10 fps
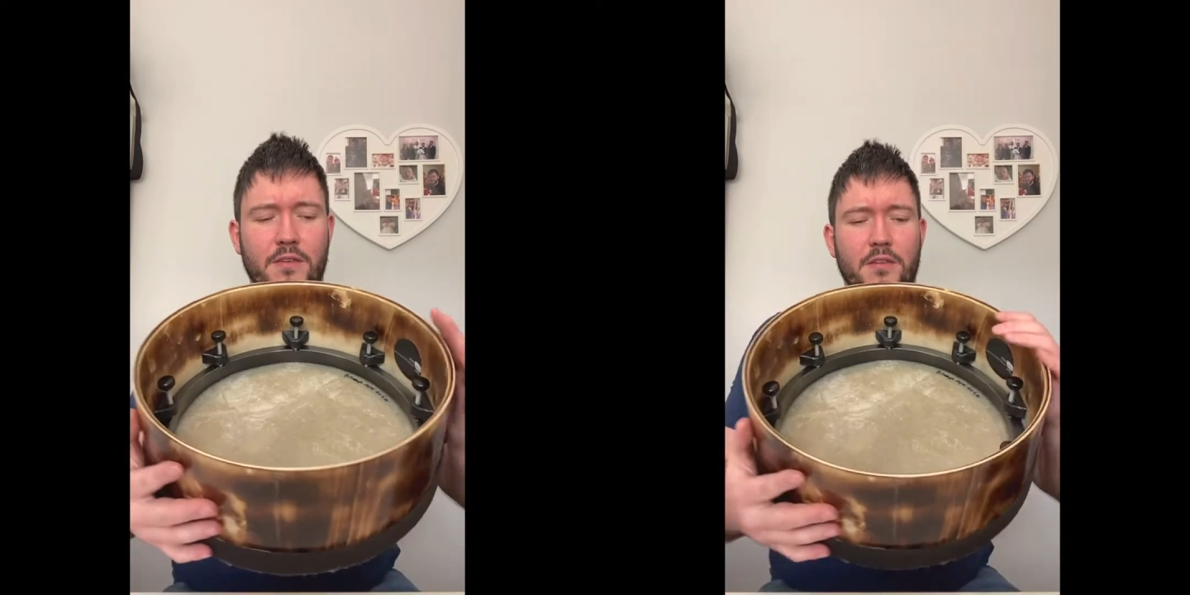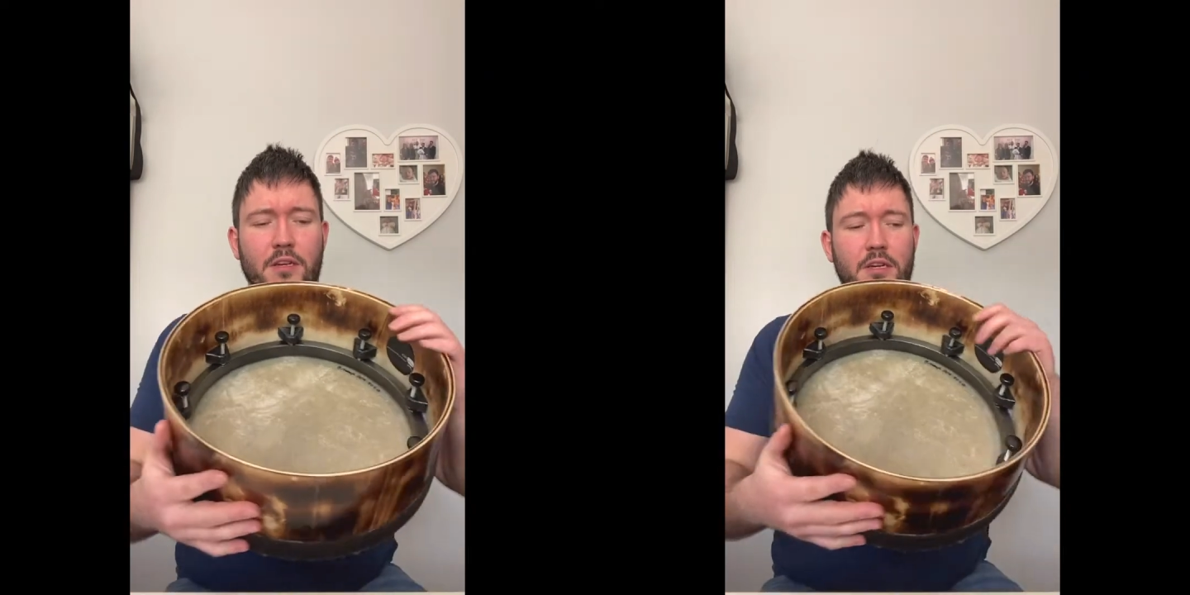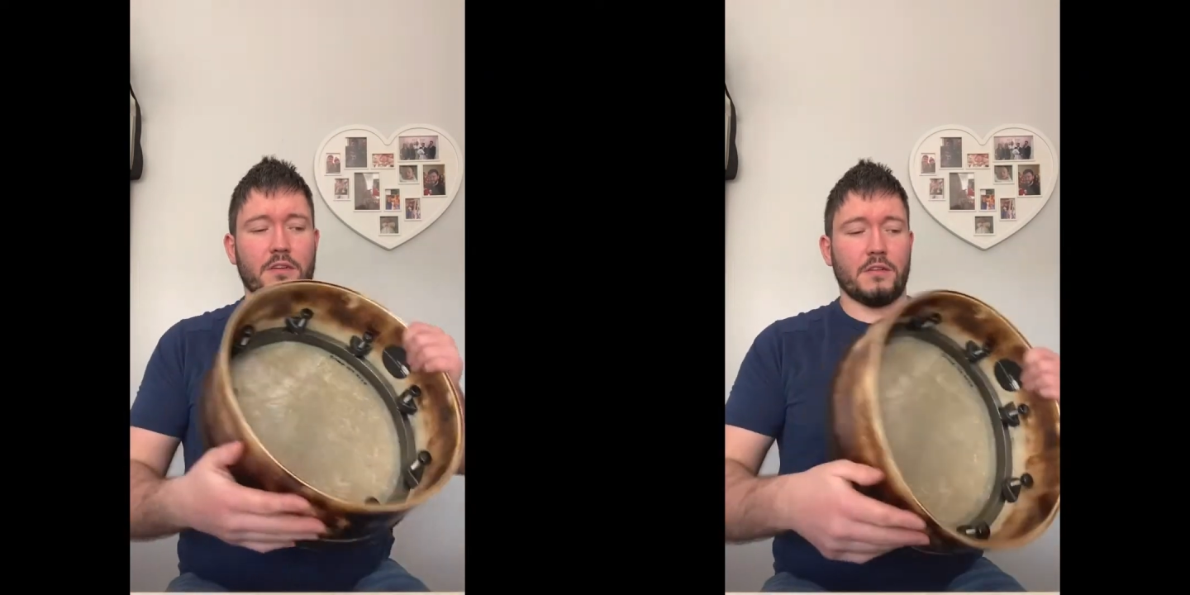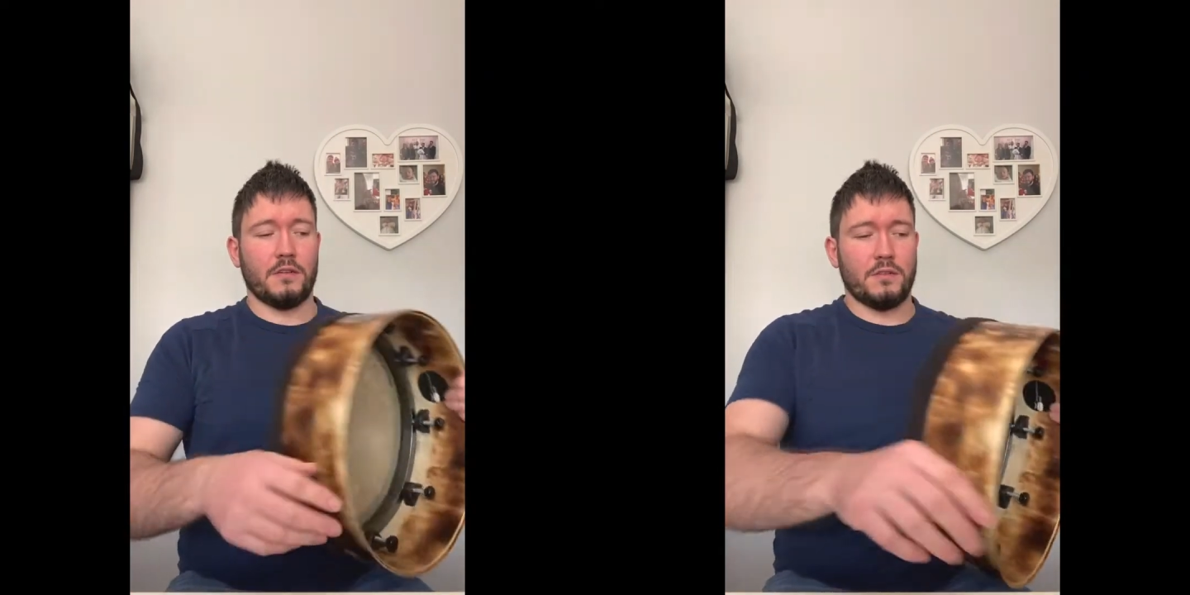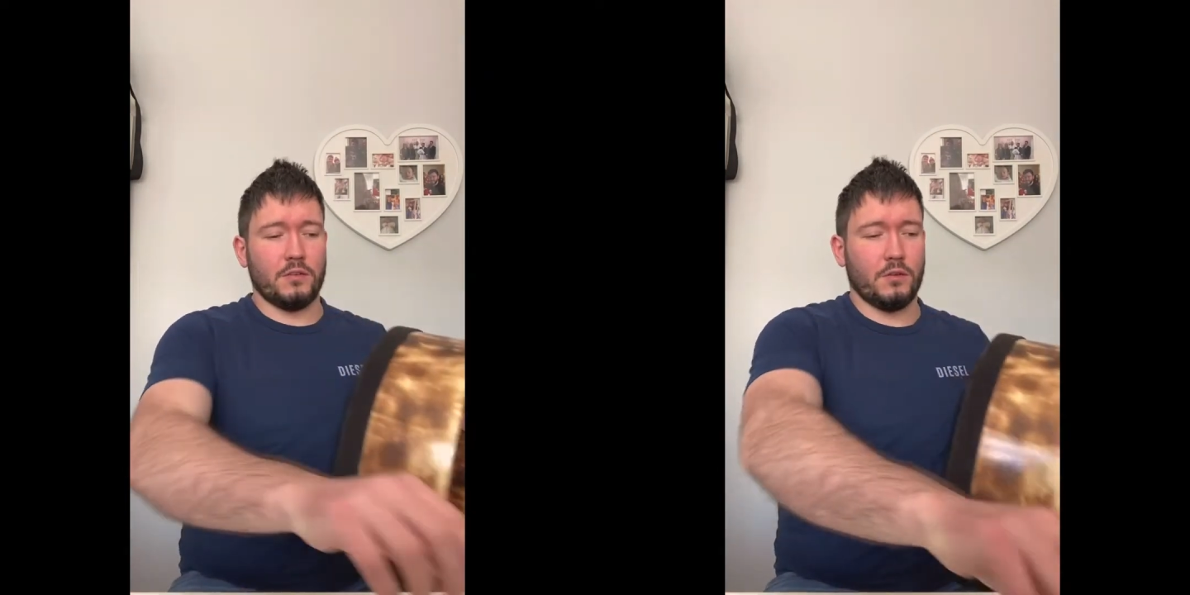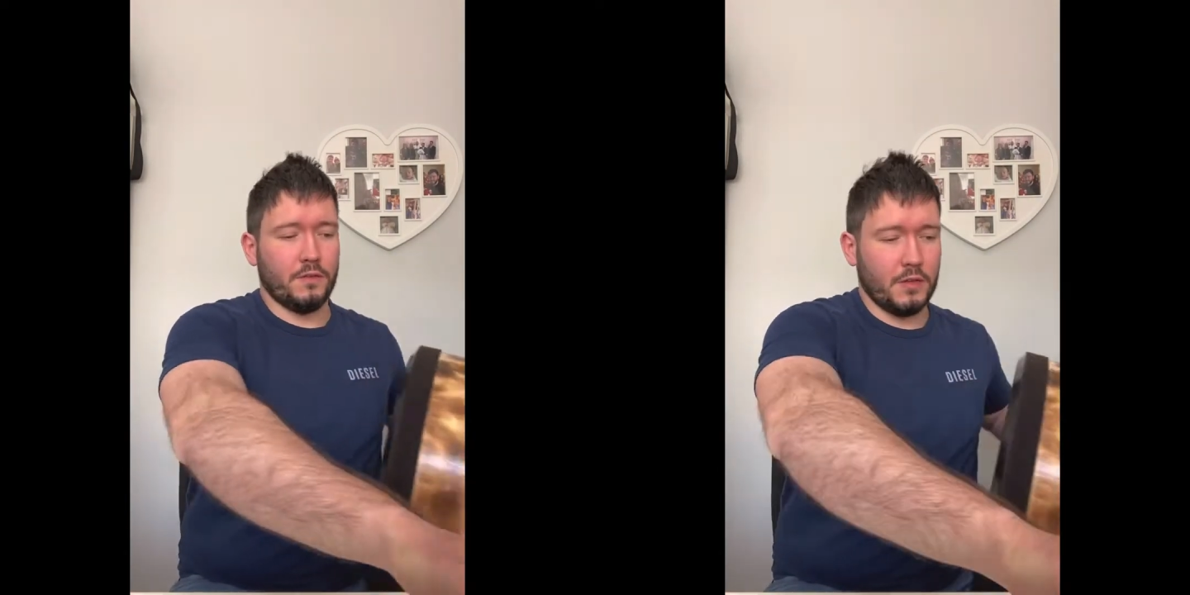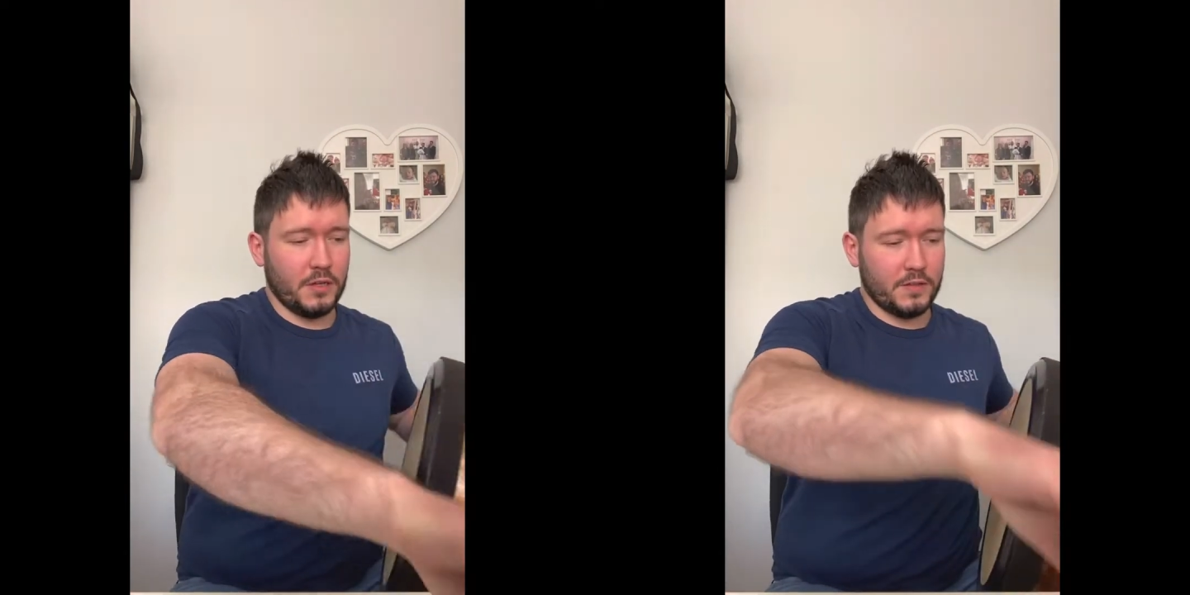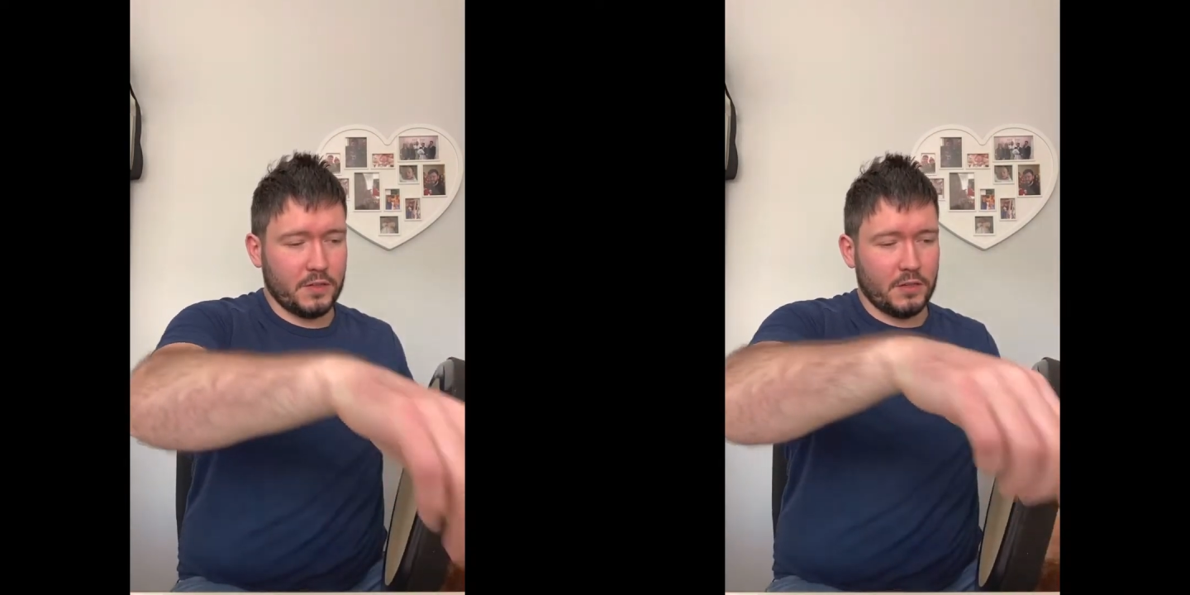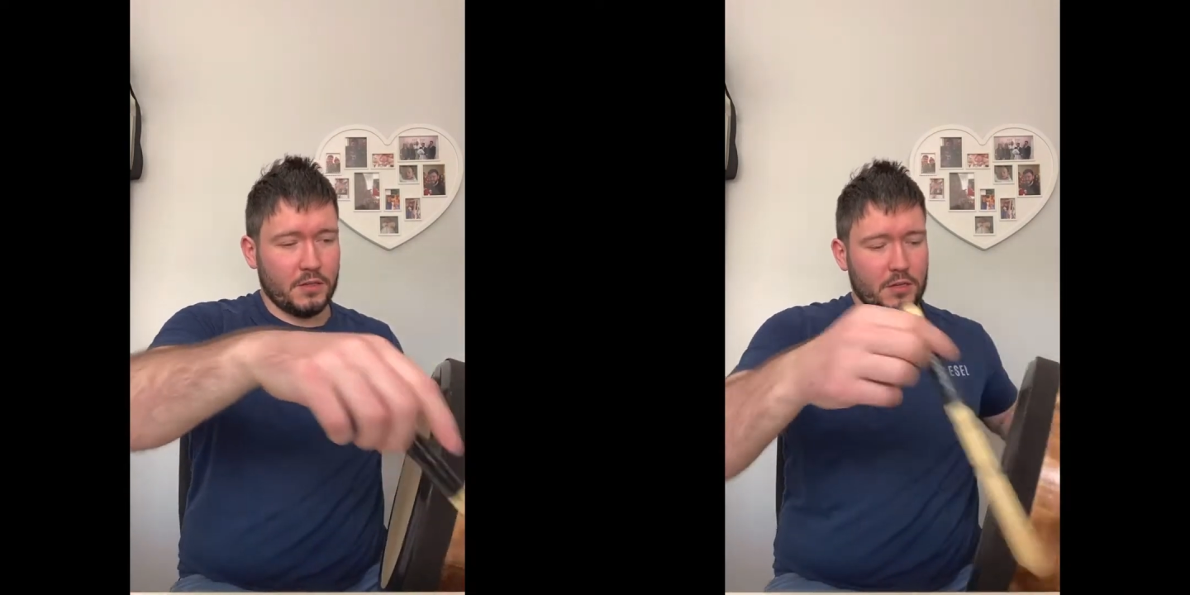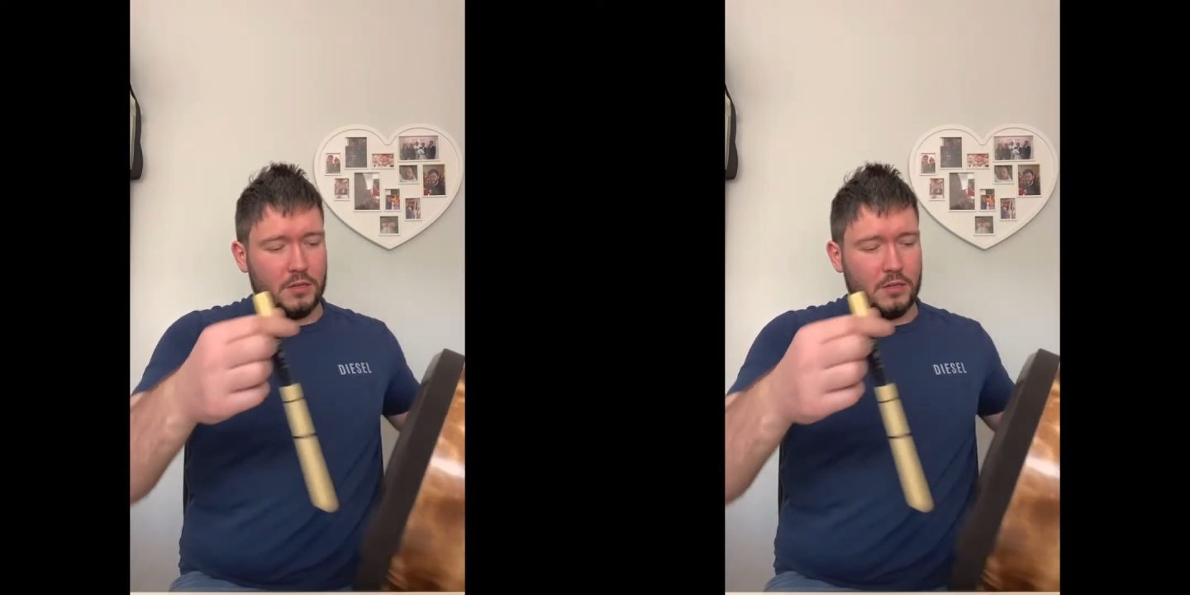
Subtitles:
it tighter. So if you listen,